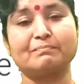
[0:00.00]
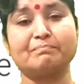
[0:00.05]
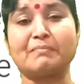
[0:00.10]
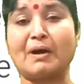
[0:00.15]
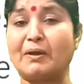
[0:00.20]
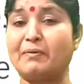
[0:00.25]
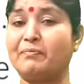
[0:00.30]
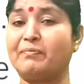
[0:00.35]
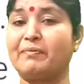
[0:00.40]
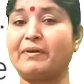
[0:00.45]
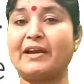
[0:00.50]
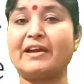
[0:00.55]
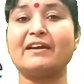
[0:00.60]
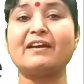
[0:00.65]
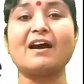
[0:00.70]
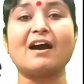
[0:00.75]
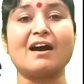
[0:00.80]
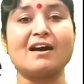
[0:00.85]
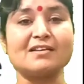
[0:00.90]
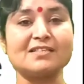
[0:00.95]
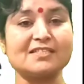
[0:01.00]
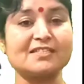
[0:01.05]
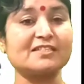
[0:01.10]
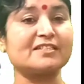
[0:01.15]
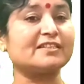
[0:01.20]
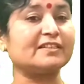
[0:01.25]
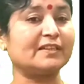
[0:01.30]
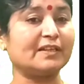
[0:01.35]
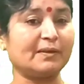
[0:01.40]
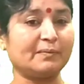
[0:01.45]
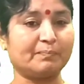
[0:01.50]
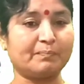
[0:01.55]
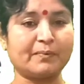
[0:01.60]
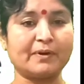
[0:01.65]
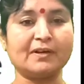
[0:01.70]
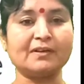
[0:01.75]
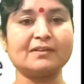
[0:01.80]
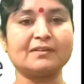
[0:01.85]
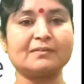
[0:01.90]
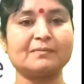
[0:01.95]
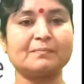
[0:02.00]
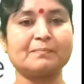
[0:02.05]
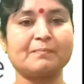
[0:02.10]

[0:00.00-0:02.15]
my friend asked Deepak